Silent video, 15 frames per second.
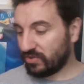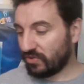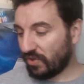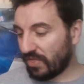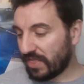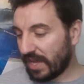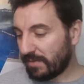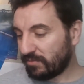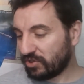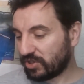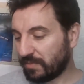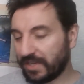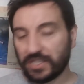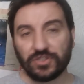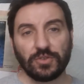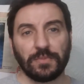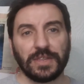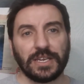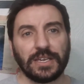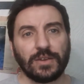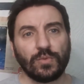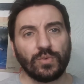So that must have been
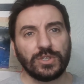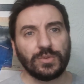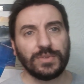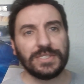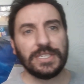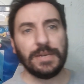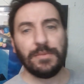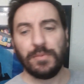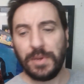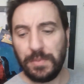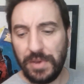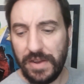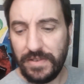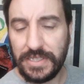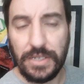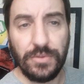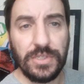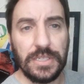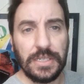something which was taped at my parents' house.